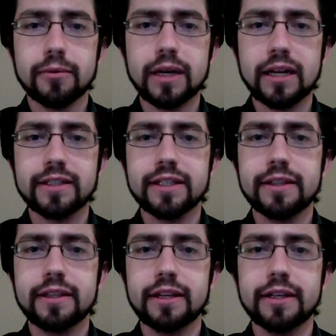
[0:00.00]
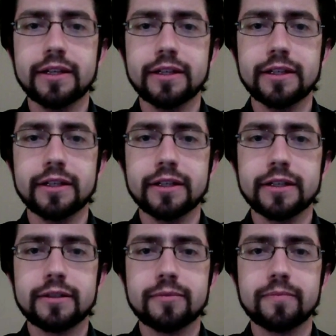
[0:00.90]
when I did the
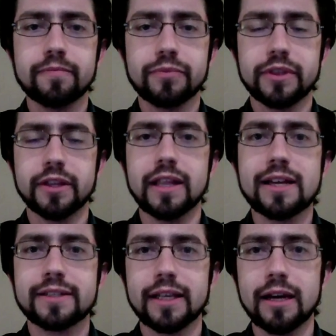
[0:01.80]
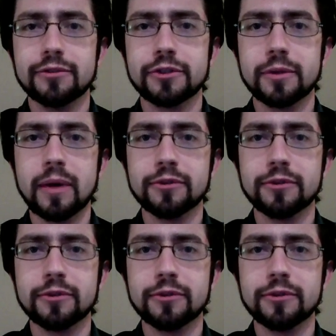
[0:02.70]
last live stream,